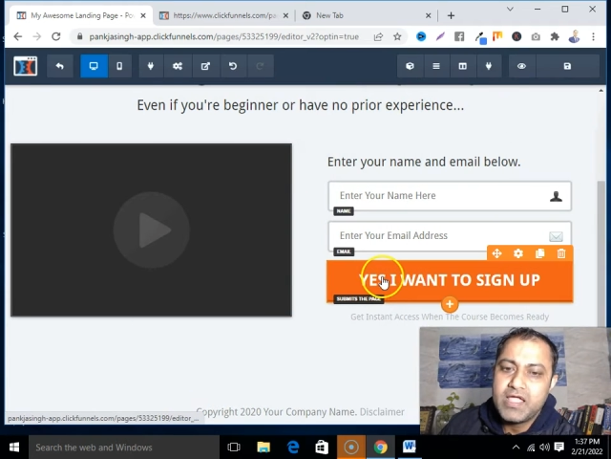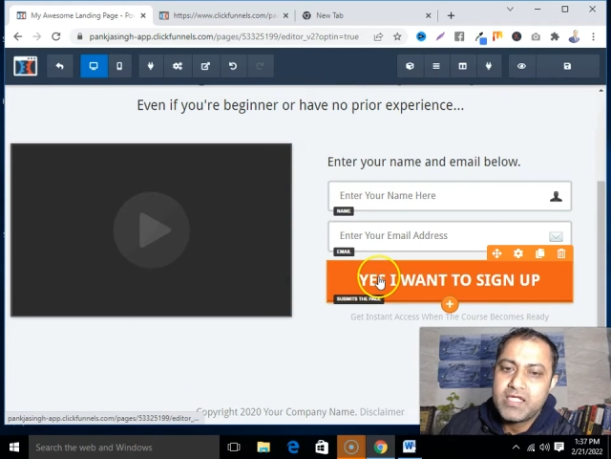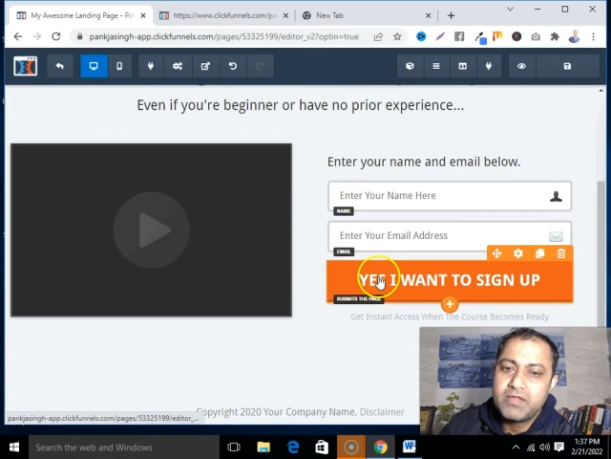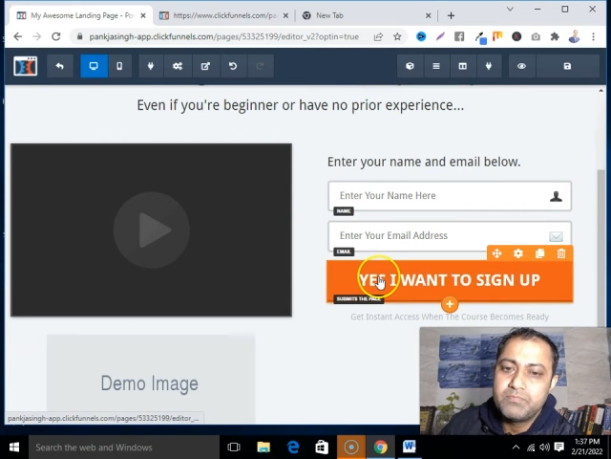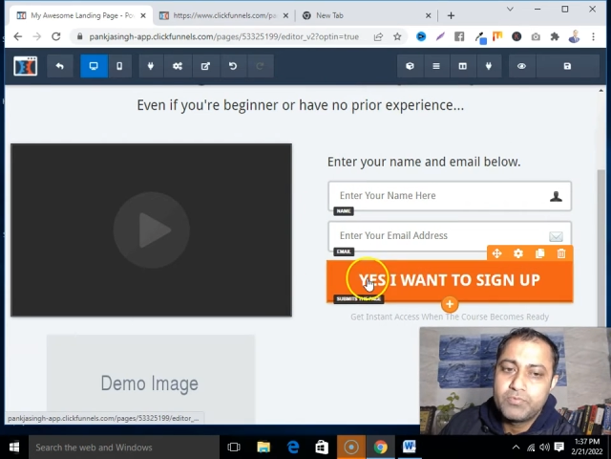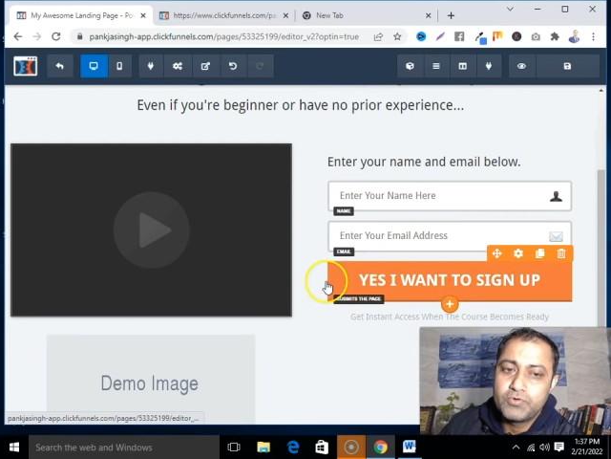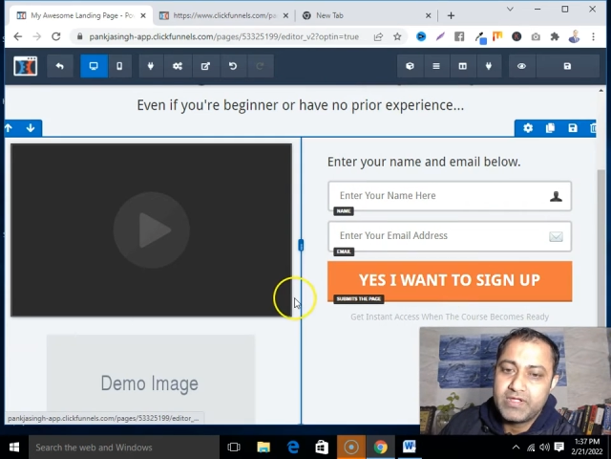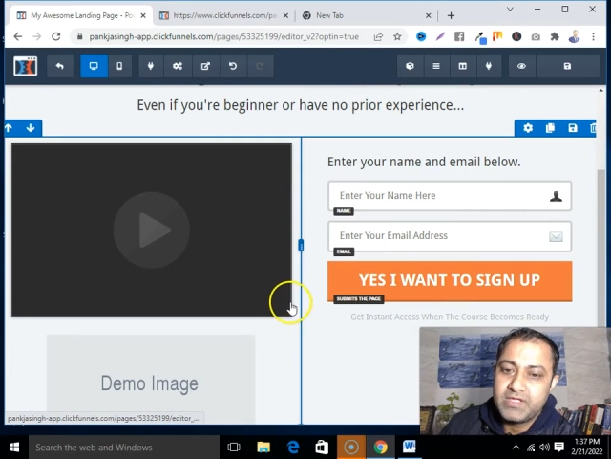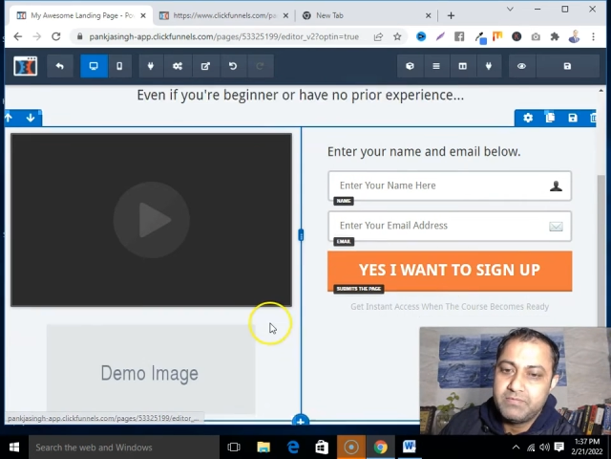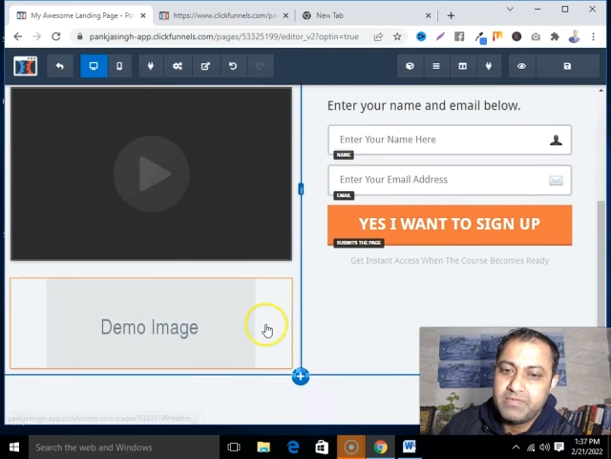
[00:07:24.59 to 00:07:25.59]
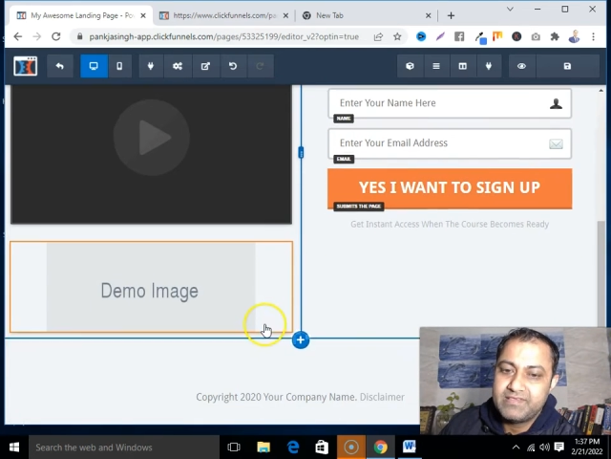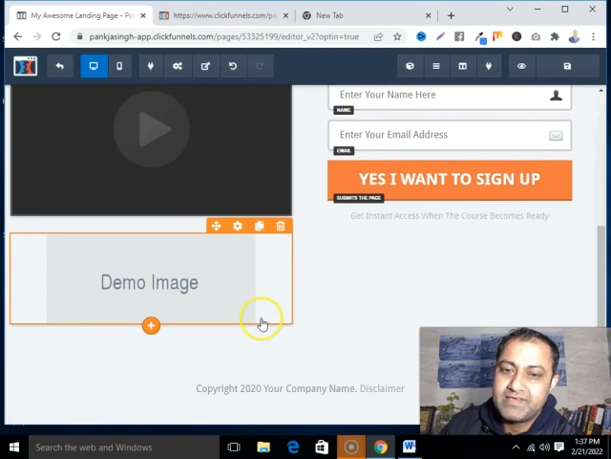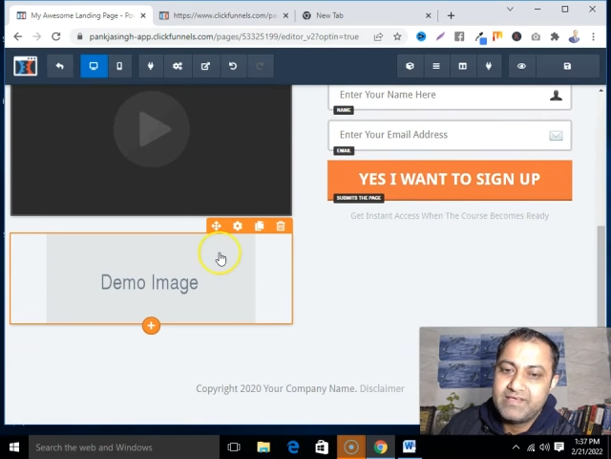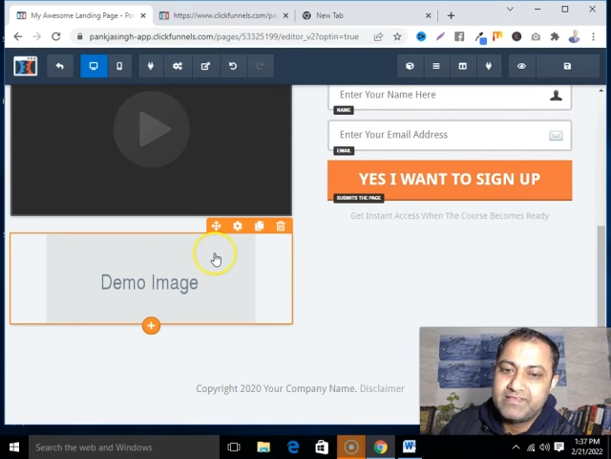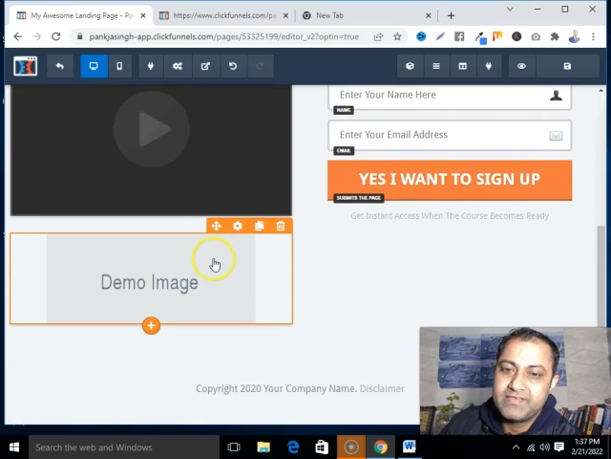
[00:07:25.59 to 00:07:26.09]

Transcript: can put image, guys,